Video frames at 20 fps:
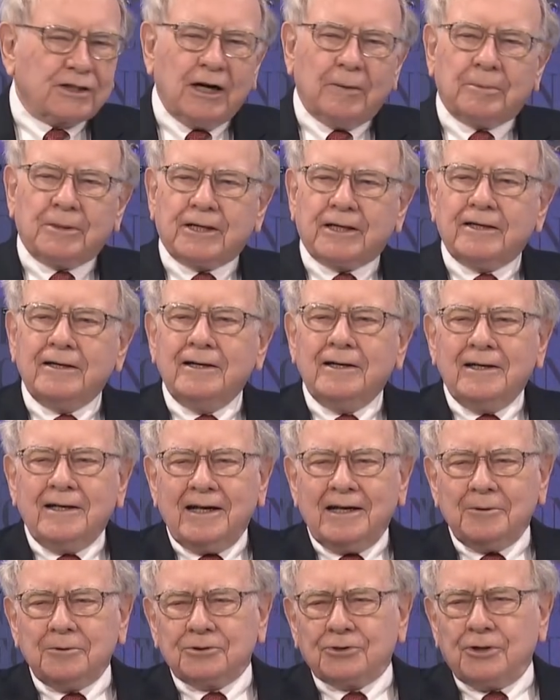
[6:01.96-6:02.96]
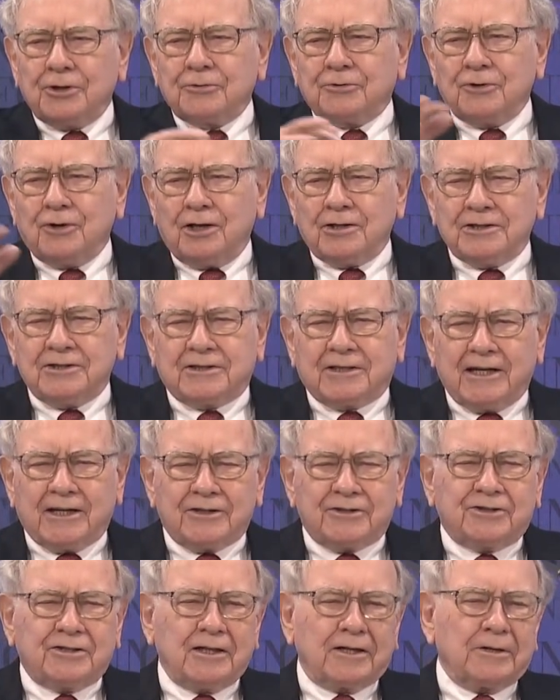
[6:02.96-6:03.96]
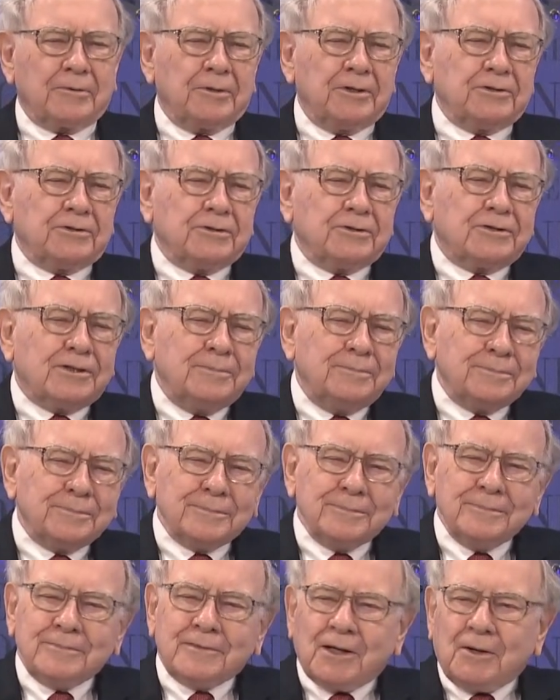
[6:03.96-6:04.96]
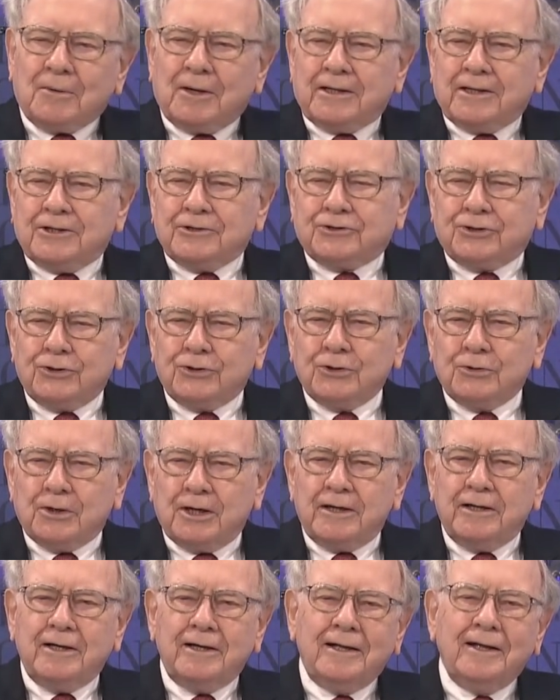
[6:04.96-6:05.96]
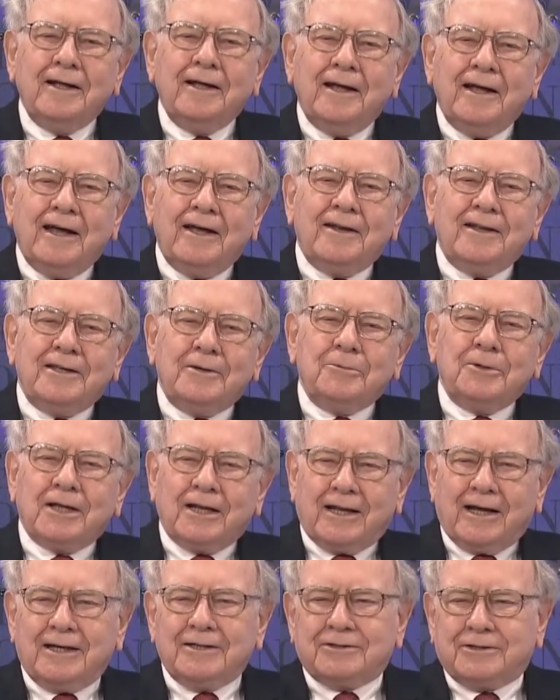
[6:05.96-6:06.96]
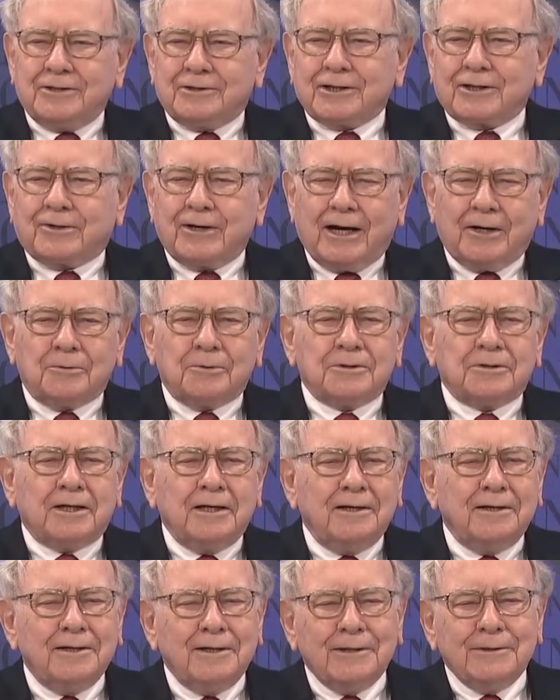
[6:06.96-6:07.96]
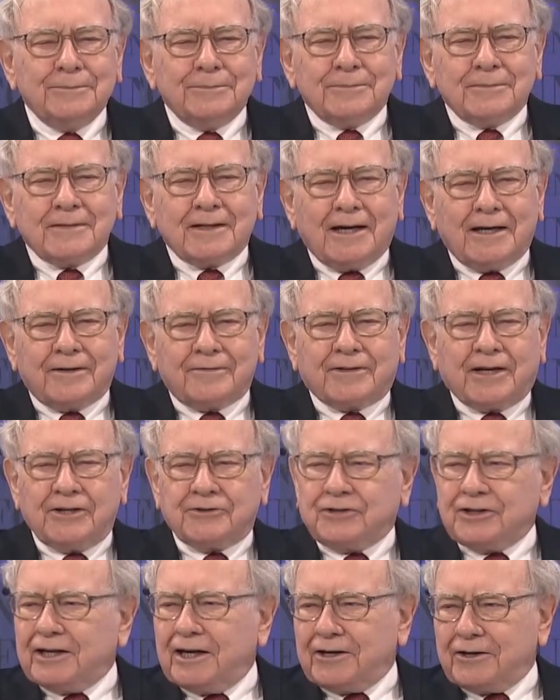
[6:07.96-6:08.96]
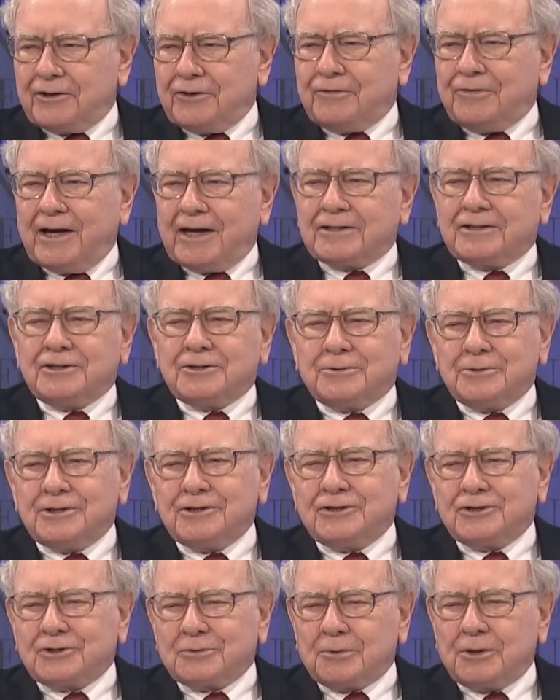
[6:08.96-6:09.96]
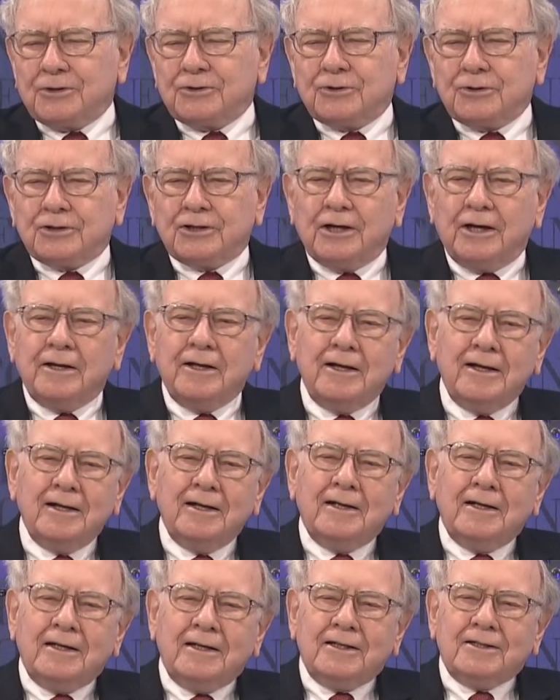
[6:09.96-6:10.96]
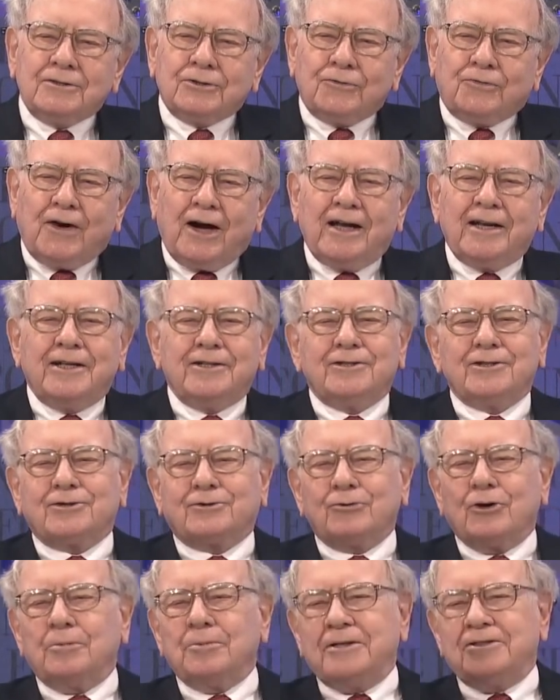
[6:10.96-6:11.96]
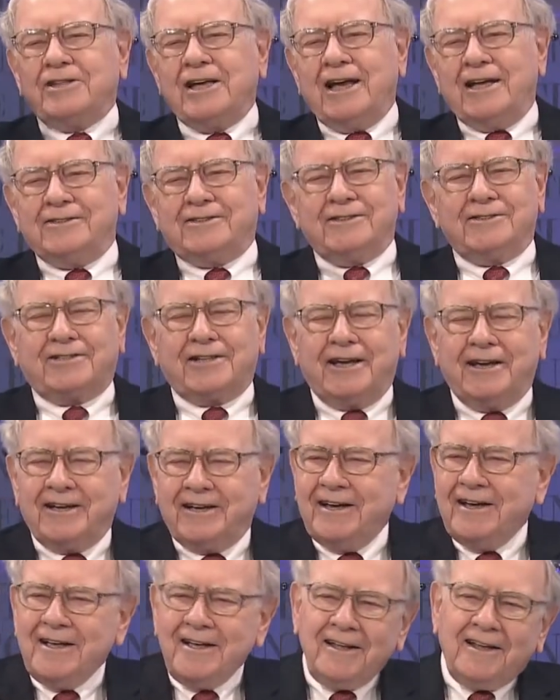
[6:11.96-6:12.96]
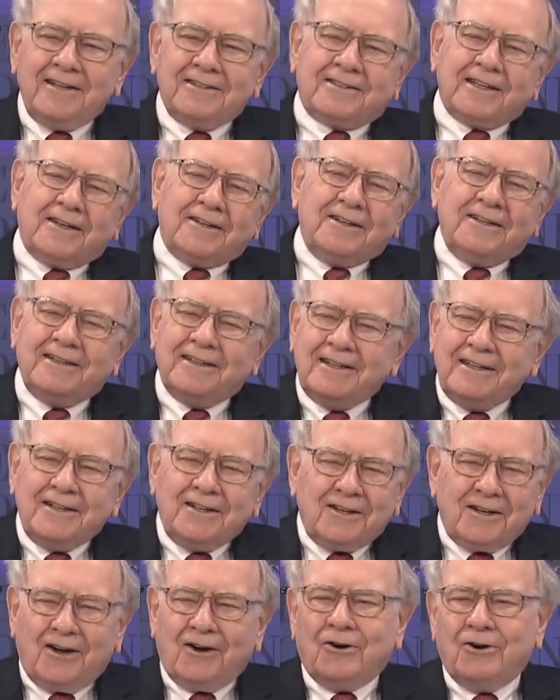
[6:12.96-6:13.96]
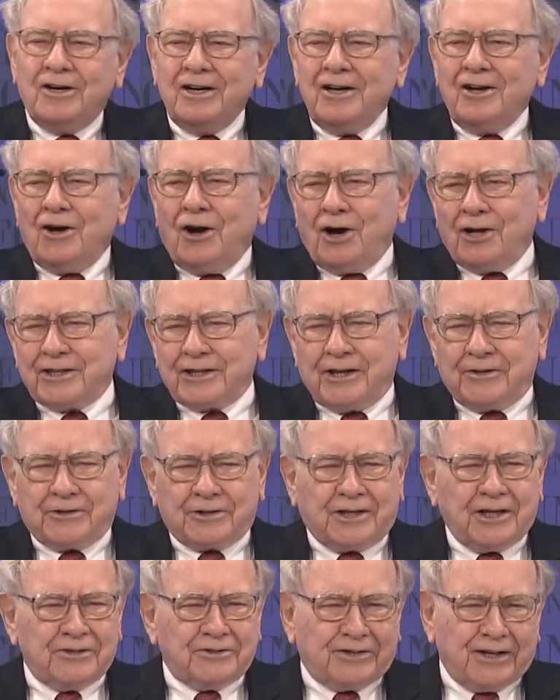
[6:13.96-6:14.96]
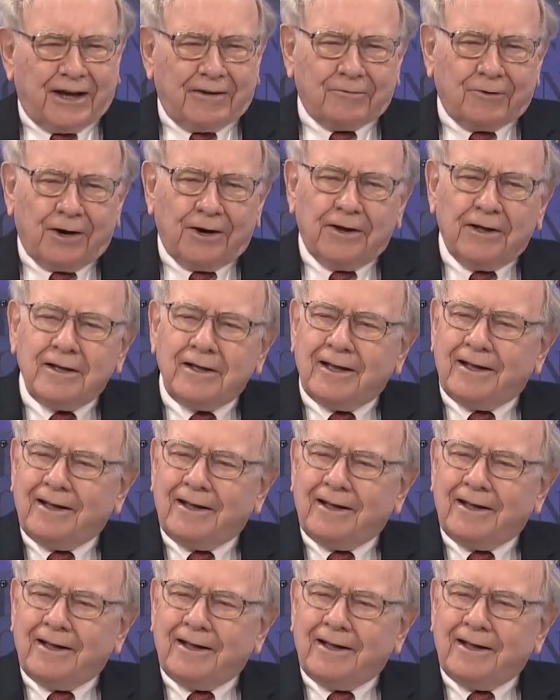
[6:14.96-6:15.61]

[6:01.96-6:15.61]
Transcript: company. And he was going through all these kind of silly reasons why they should do it. And he realized that the crowd was kind of catching on to the fact these reasons weren't too good. So finally, he just threw up his hands and say, said, oh, all the other kids have one.